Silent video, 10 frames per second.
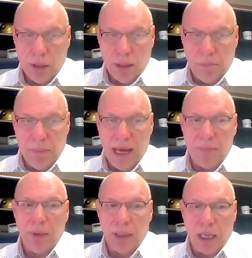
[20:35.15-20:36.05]

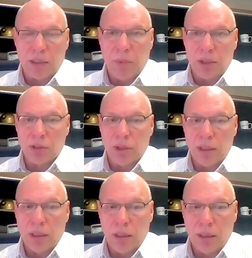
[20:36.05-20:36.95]
mapping,
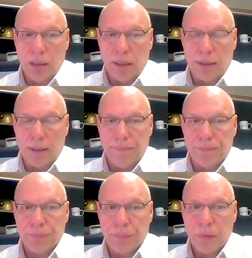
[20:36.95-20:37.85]
especially
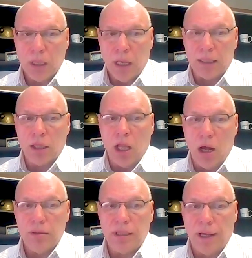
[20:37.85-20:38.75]
on
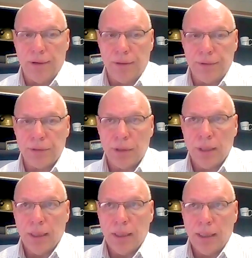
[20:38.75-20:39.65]
long tunnels
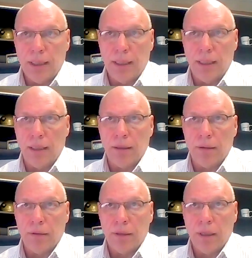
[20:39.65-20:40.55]

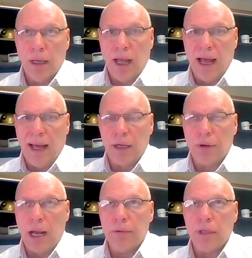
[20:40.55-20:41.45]
in high
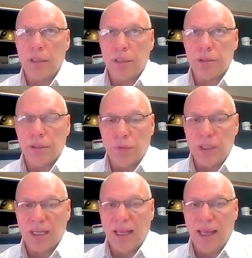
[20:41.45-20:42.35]
ground conditions where
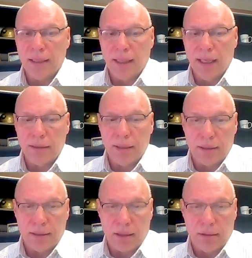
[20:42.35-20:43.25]
you can't get to
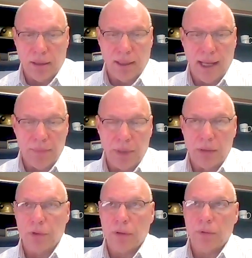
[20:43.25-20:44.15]
the tunnel alignment
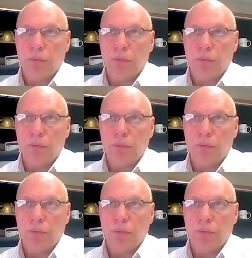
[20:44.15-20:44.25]
with